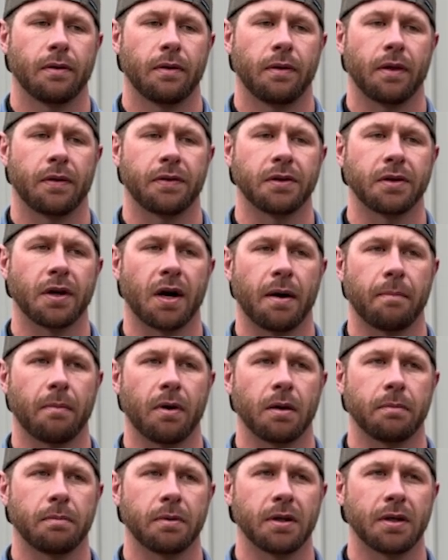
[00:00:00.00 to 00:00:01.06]
that the dot
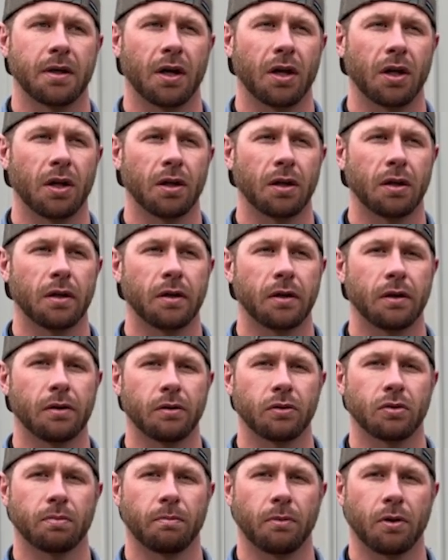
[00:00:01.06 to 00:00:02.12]
might be a little
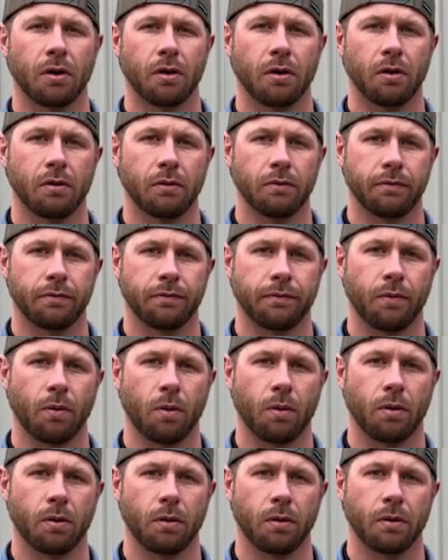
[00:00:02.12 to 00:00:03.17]
small
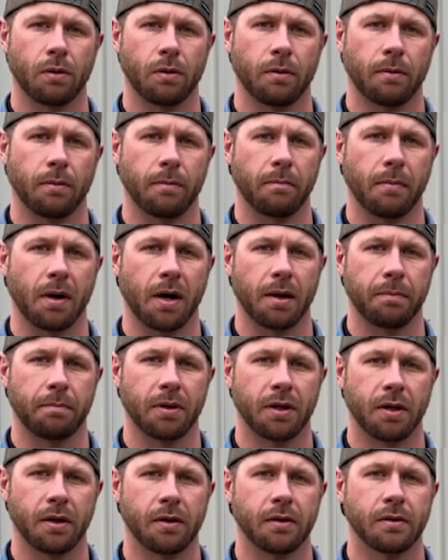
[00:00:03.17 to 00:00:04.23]
for my
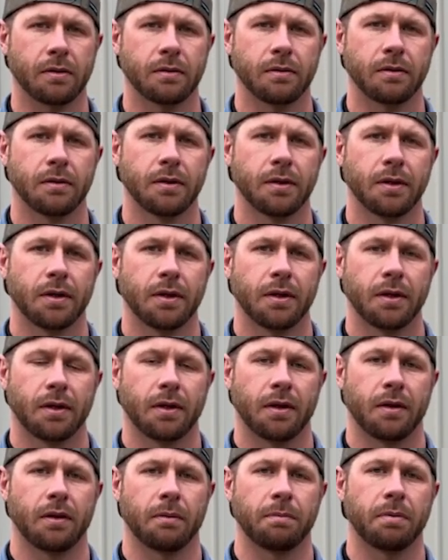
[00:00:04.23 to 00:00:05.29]
pin,
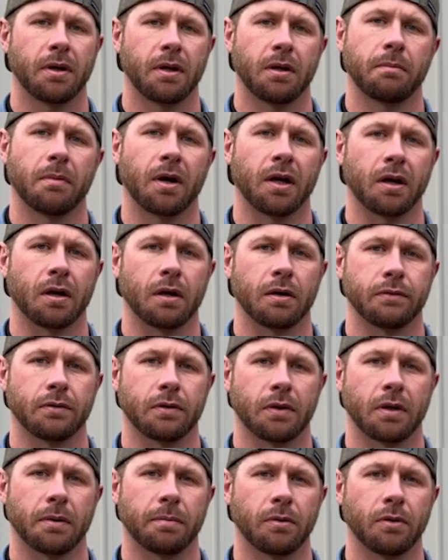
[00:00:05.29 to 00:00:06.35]
and the pin might cover it
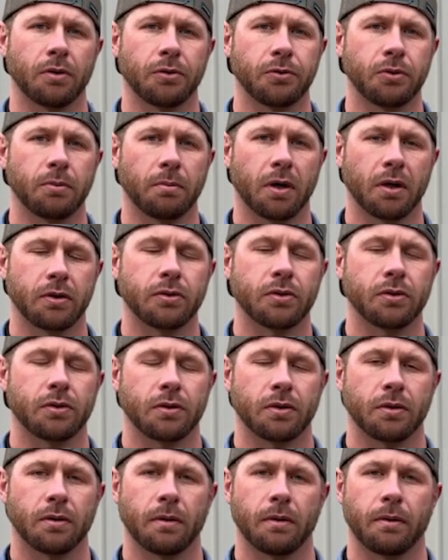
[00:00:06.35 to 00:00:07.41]
up a little too much,
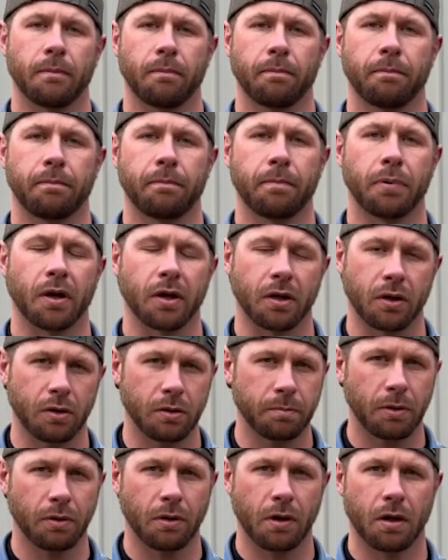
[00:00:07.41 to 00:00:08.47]
but I could
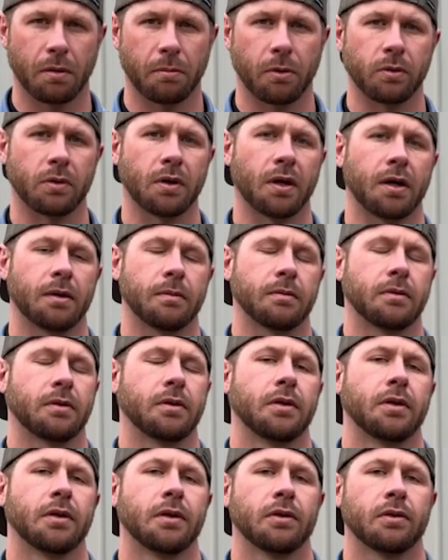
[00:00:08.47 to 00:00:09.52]
be wrong about that.
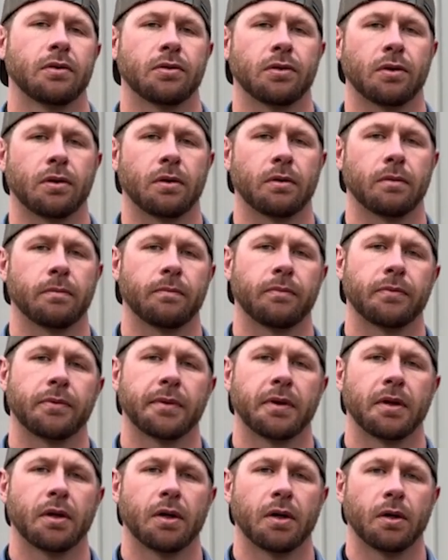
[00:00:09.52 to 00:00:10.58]
So
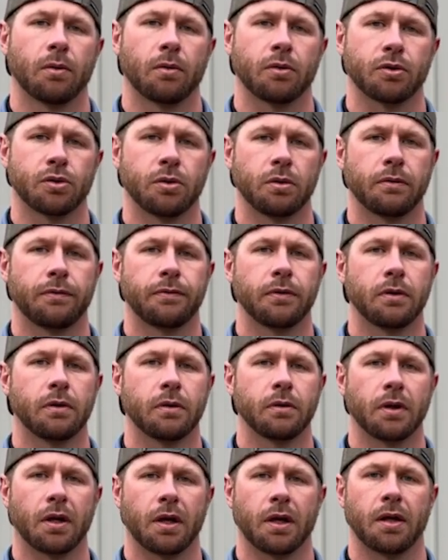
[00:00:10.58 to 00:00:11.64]
I'll shoot a
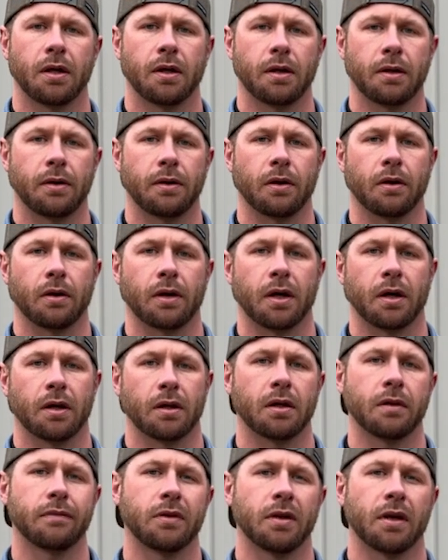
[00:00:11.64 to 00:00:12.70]
few and I'll kind of
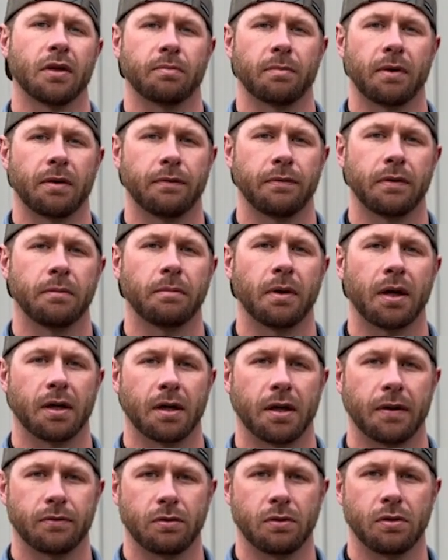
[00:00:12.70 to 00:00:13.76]
give you guys my feedback
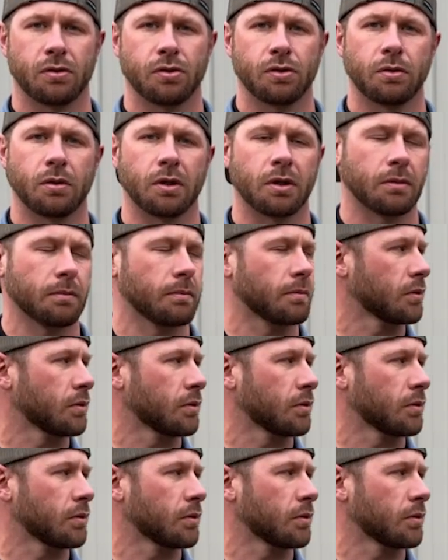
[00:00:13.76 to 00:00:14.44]
after this shooting.